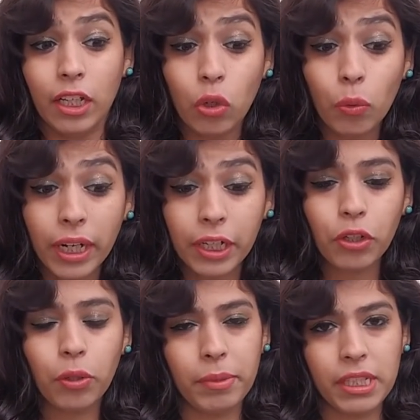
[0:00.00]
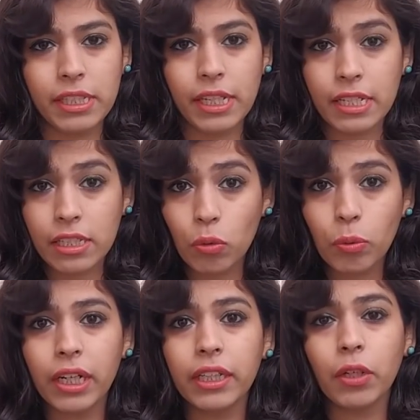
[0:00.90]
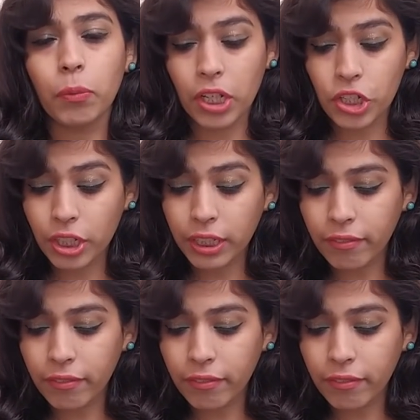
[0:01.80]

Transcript: Look at your mistakes, look at the question